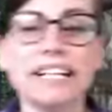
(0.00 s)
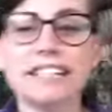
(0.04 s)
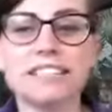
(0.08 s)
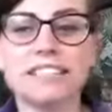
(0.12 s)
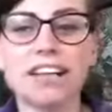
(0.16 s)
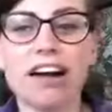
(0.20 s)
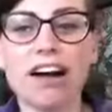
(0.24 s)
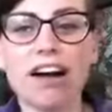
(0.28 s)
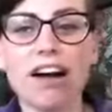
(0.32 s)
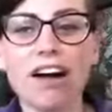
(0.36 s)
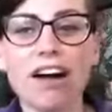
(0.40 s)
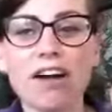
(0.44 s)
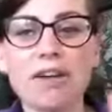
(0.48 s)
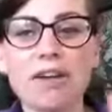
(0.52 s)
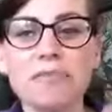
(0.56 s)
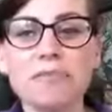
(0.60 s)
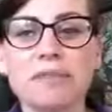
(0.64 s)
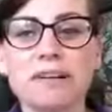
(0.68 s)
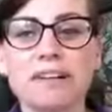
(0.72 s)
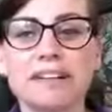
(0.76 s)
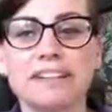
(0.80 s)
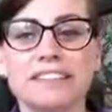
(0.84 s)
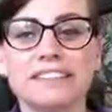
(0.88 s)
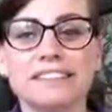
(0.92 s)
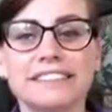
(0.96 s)

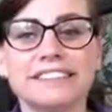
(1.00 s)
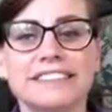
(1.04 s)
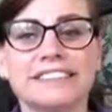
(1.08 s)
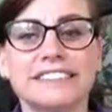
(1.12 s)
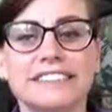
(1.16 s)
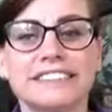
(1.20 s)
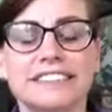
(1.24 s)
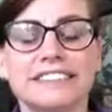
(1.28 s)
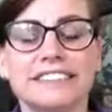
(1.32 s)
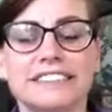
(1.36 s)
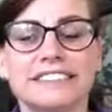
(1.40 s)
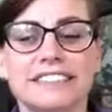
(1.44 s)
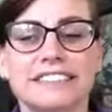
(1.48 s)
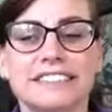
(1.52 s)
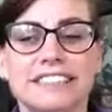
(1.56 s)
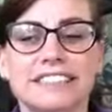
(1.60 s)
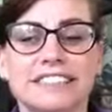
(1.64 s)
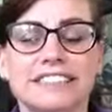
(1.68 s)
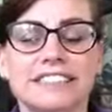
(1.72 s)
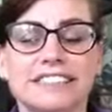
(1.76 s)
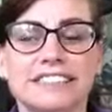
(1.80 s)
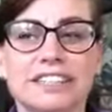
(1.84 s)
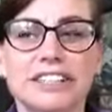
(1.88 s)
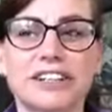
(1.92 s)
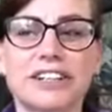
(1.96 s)
Tom!
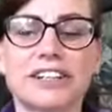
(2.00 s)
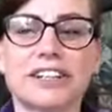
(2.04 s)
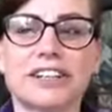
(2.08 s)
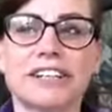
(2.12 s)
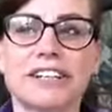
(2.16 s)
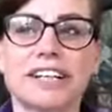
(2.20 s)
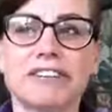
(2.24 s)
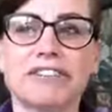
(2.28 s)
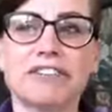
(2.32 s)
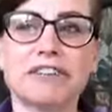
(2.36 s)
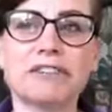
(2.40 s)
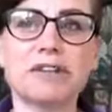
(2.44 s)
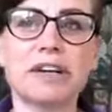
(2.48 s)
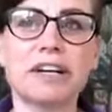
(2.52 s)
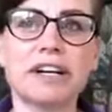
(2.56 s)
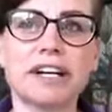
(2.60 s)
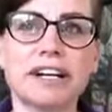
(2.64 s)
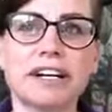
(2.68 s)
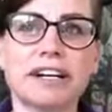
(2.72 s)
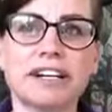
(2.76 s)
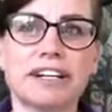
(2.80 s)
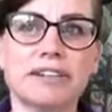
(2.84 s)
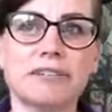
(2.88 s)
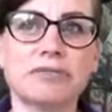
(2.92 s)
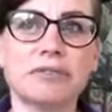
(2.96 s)
So, if you were
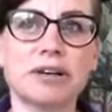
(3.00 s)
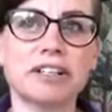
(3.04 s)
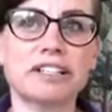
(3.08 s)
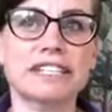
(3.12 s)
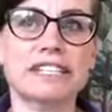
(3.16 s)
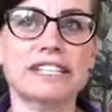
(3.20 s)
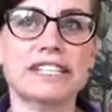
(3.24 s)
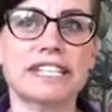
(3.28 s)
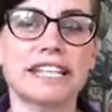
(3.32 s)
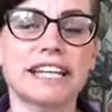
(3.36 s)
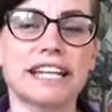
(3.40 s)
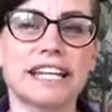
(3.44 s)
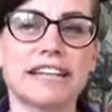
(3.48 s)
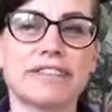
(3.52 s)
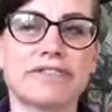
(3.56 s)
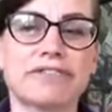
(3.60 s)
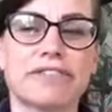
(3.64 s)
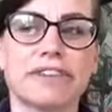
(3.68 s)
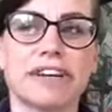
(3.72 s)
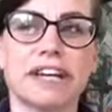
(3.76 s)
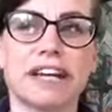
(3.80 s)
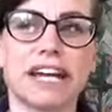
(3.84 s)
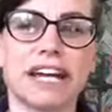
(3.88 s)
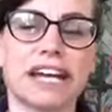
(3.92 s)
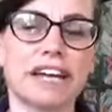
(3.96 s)
wanted to live,
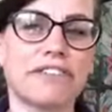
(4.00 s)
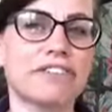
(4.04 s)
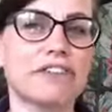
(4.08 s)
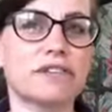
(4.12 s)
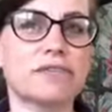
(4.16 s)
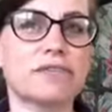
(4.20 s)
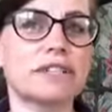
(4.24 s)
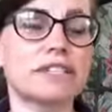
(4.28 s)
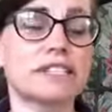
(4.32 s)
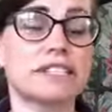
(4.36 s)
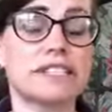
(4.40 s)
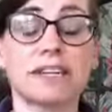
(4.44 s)
if you were